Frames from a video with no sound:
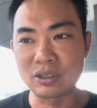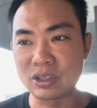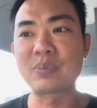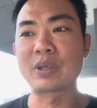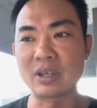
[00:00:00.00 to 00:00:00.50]

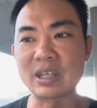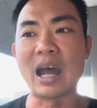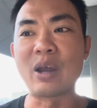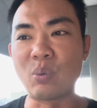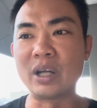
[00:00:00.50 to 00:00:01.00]
just because
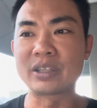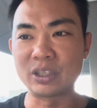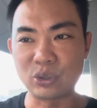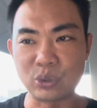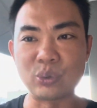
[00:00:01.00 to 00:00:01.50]
I
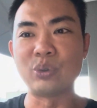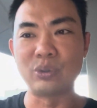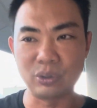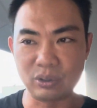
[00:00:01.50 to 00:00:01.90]
wanted to,